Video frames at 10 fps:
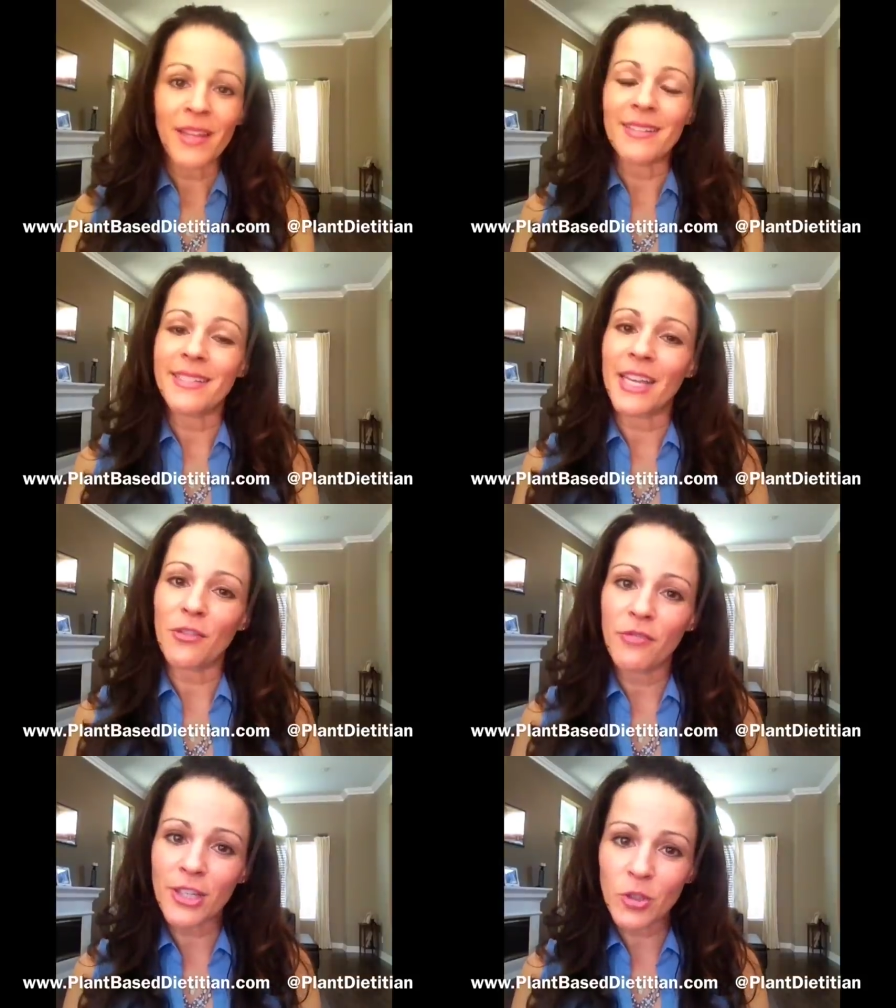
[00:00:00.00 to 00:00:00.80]
Instead
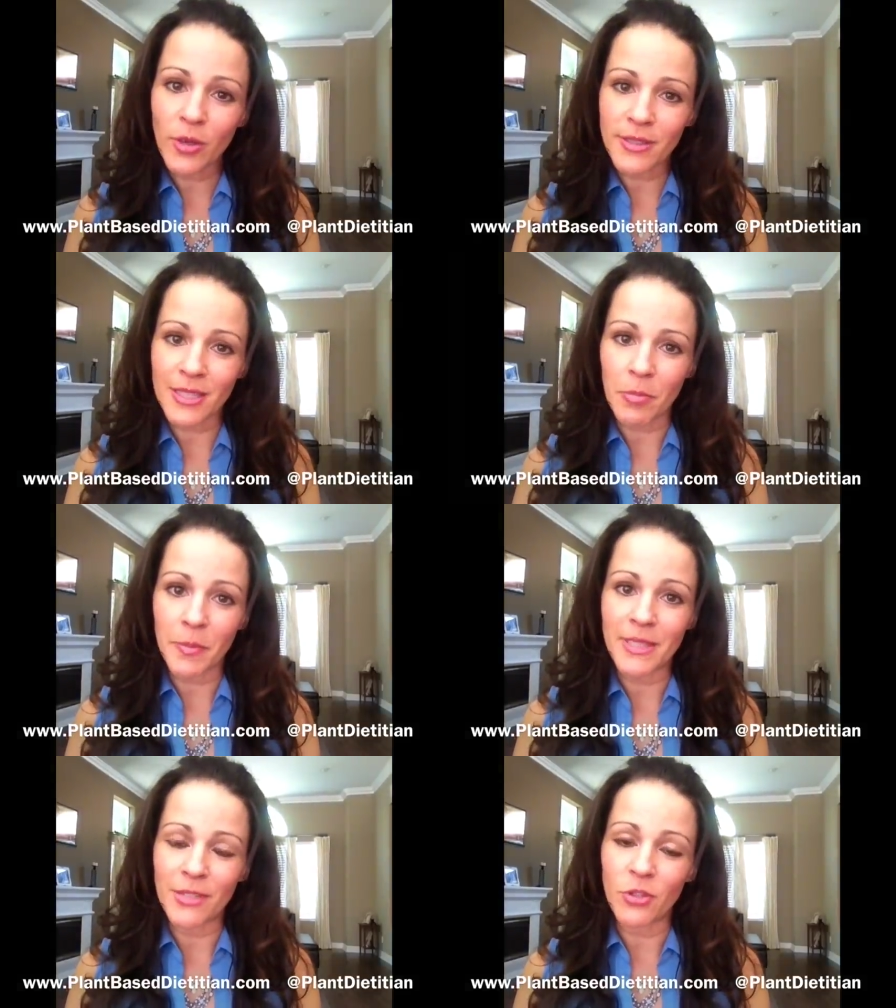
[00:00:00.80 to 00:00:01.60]
of fish oil
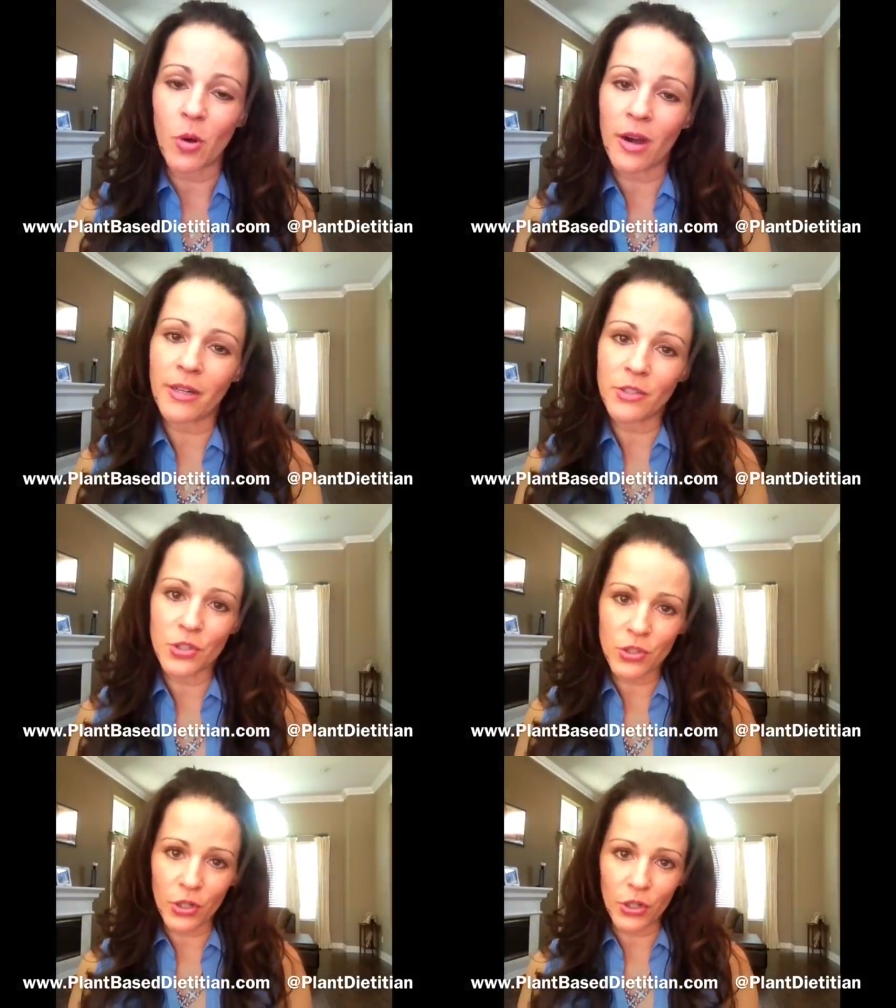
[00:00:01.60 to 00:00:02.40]
supplements, if you are
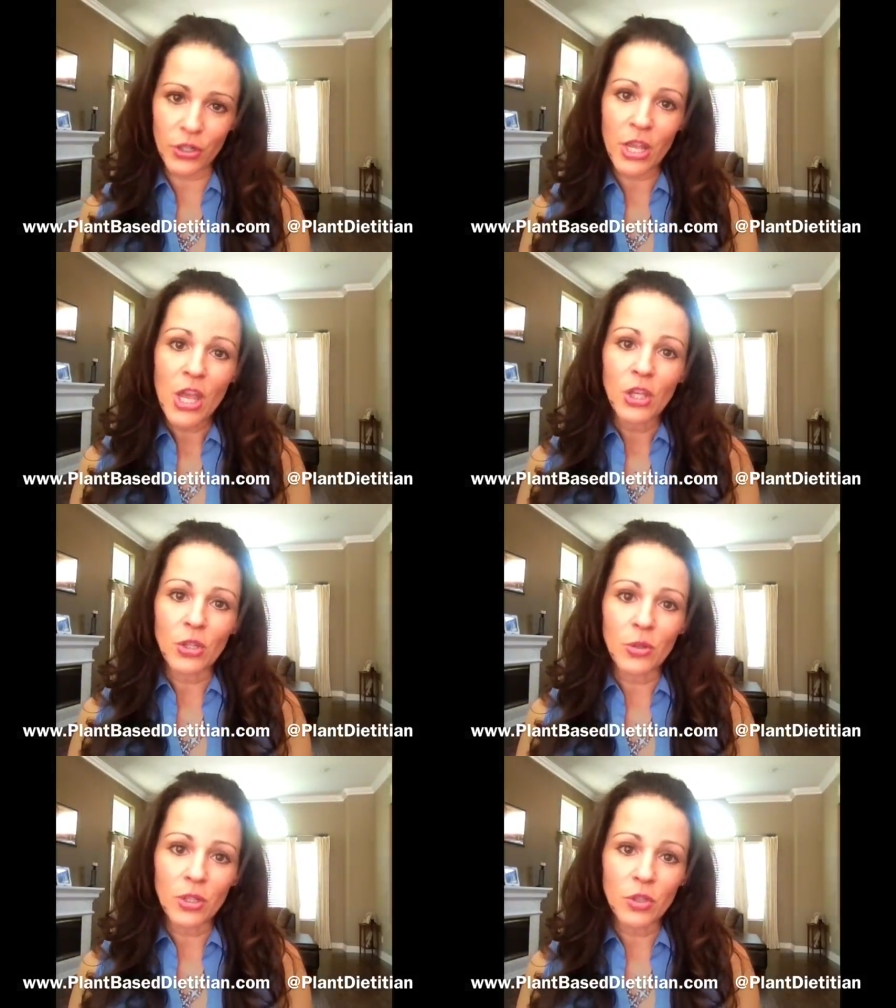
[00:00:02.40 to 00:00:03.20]
concerned,
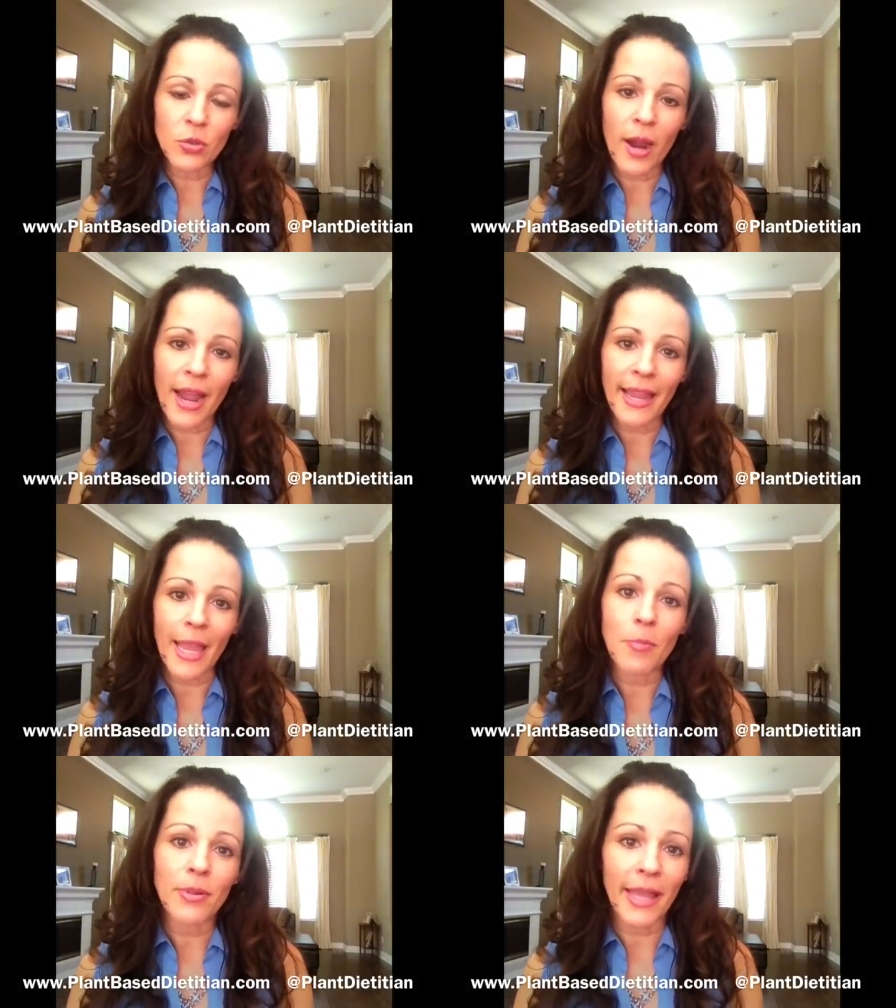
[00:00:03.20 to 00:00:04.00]
you can try
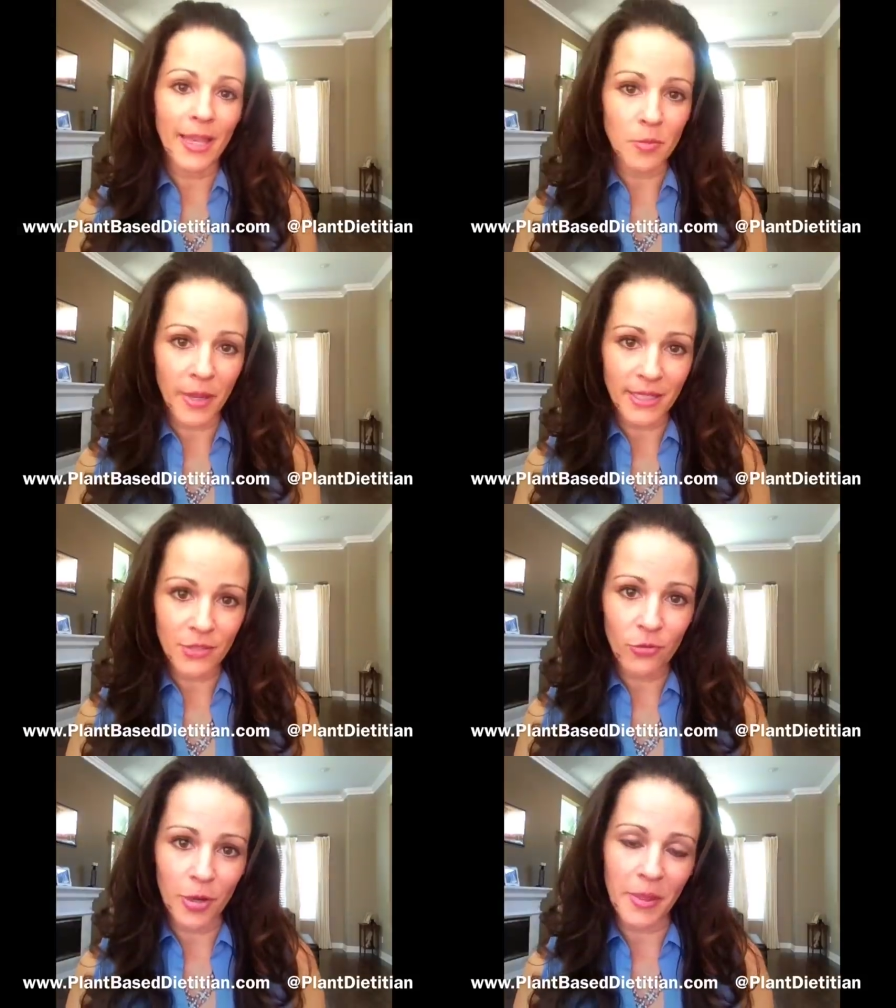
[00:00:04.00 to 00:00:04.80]
a plant
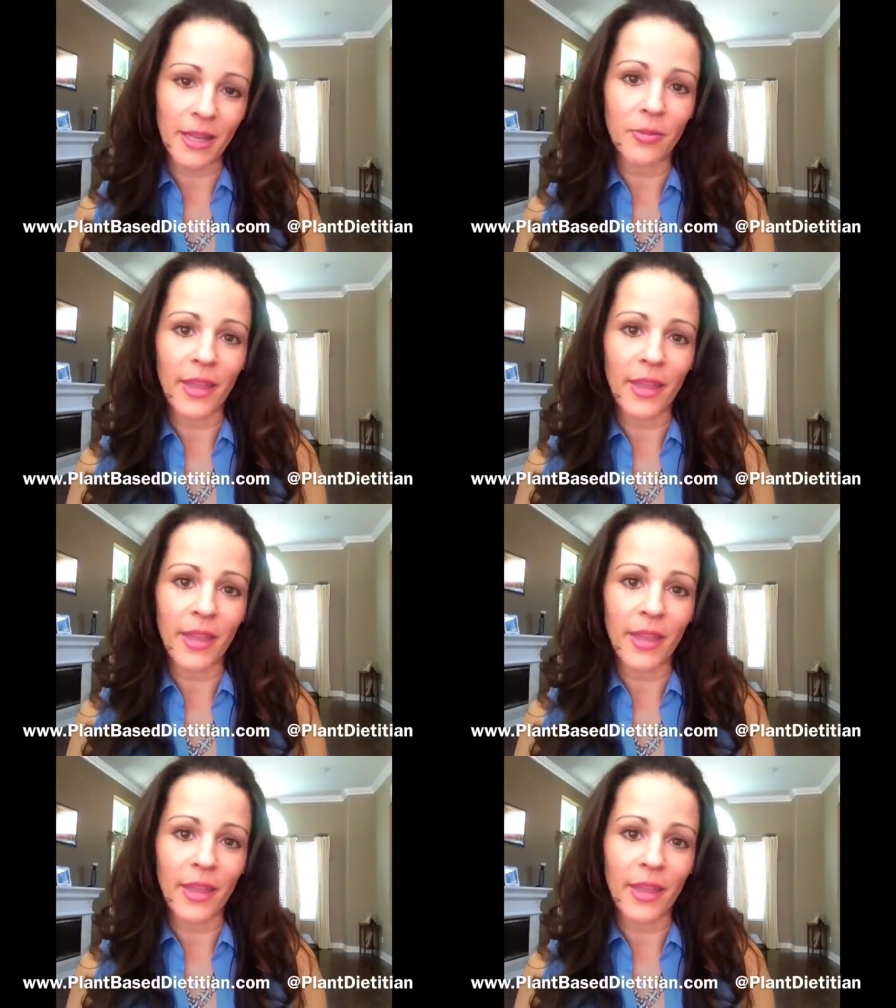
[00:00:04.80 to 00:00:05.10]
based formula.